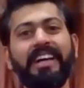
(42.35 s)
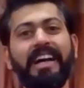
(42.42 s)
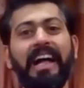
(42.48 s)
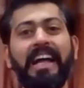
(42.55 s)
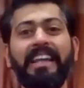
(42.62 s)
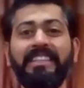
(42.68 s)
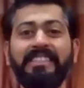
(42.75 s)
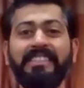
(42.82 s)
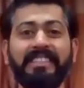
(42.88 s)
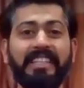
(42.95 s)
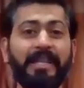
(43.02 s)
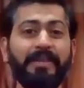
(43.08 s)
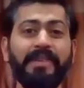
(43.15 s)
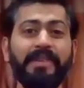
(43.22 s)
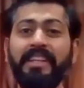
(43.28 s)
and he
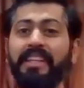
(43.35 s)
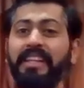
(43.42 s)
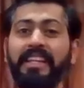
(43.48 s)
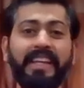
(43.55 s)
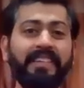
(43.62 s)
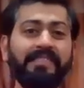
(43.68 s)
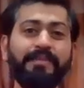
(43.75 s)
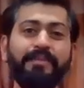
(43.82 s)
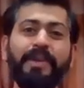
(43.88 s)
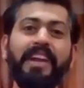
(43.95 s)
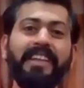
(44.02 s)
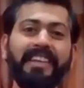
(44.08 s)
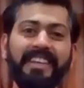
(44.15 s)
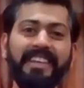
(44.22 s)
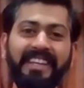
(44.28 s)
sleeps and he lives
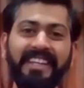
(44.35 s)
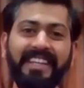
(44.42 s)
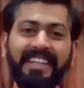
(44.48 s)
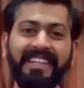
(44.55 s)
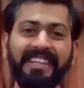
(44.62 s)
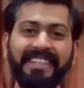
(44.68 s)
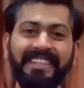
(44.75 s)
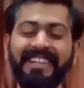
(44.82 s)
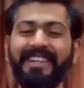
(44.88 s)
pranic healing.